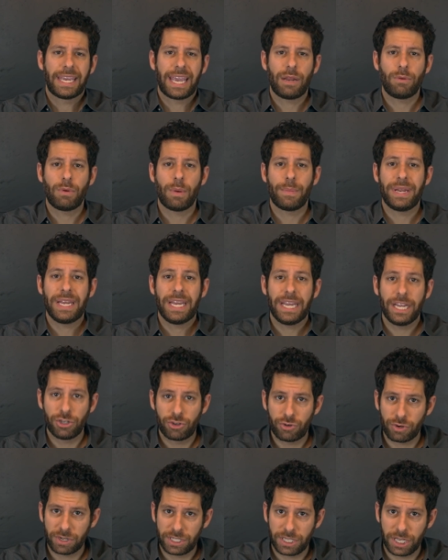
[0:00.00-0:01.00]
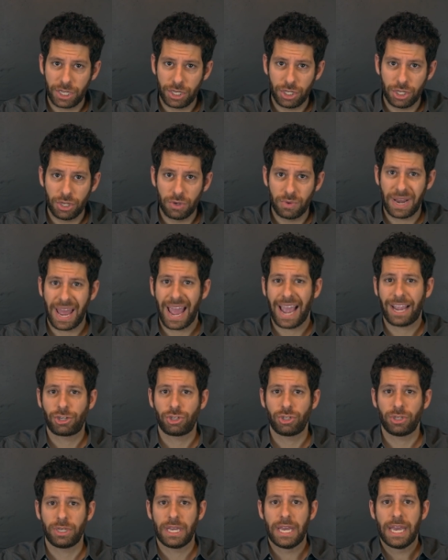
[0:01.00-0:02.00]
get women interested in you and
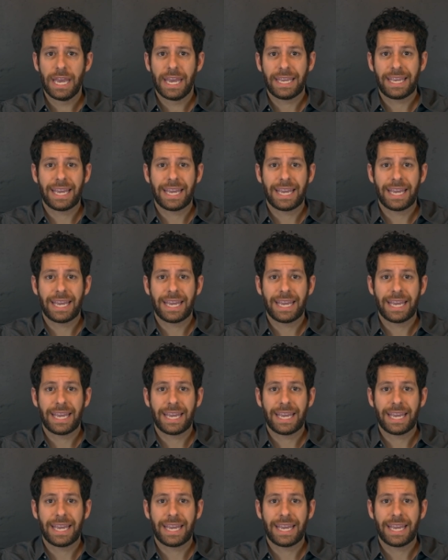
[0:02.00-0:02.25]
actually